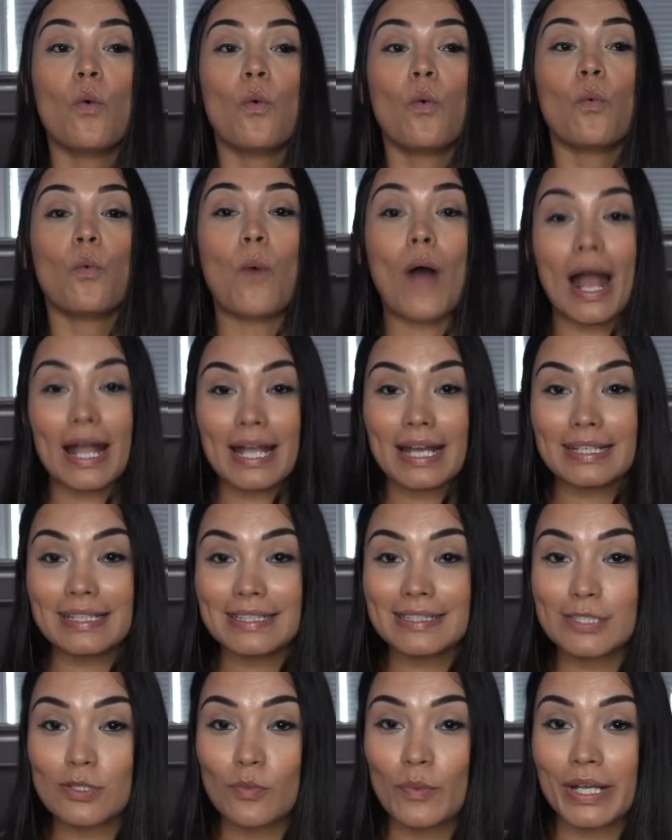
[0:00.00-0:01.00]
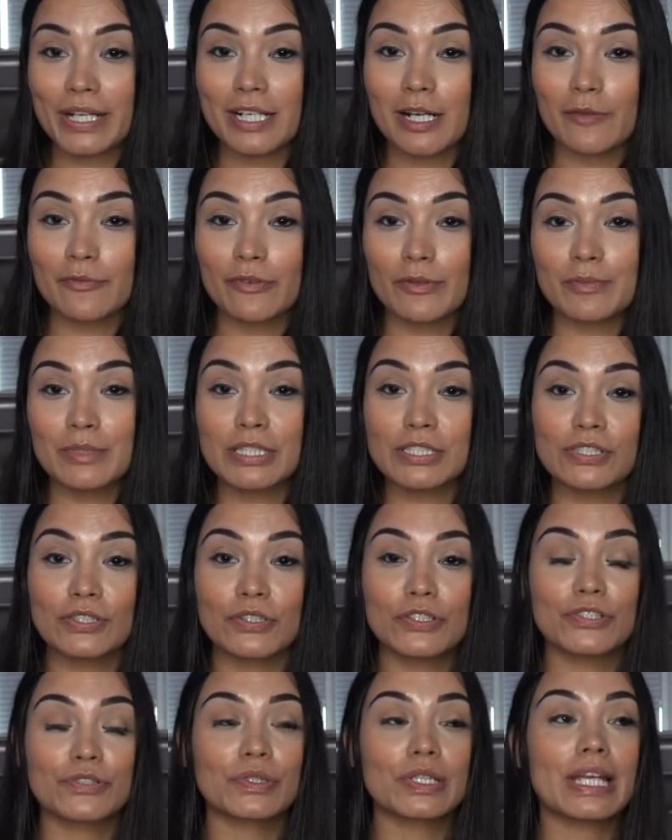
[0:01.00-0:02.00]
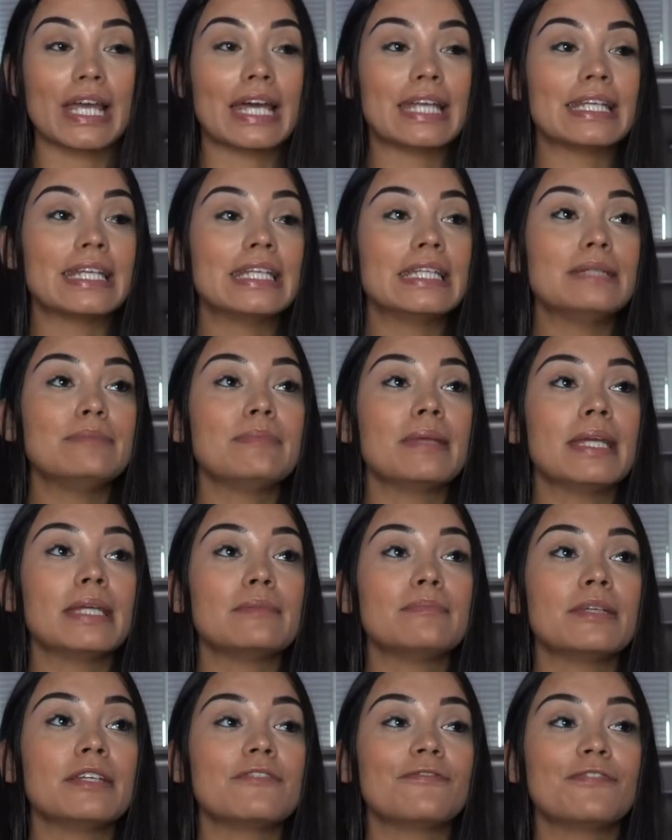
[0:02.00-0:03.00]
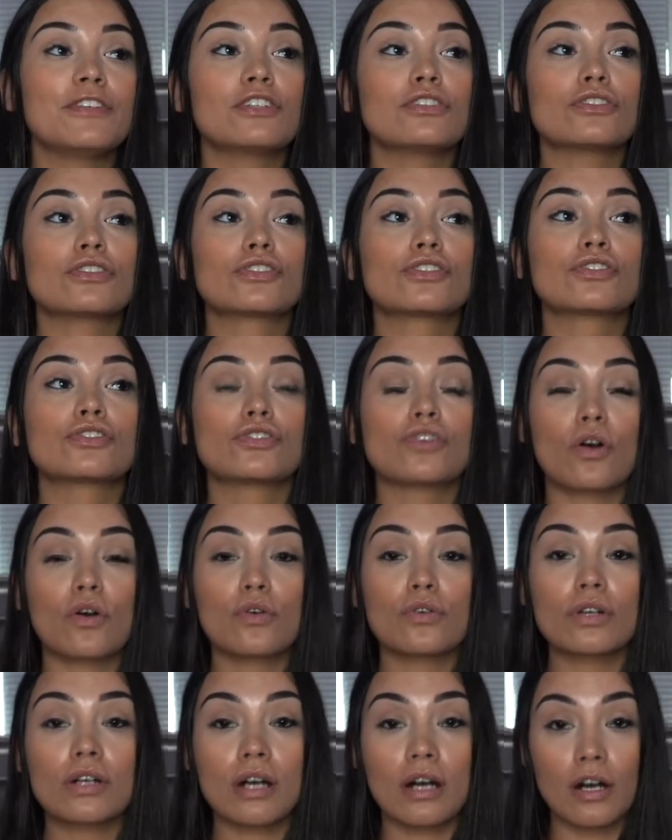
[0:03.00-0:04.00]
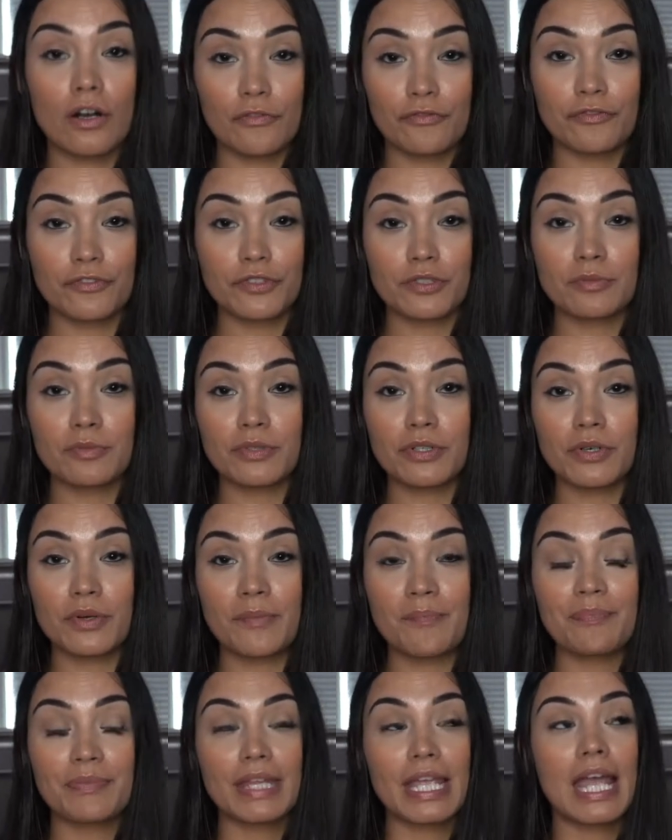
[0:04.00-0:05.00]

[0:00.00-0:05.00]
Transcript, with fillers: why I need to wake up from the surgery, and he made me feel so comfortable.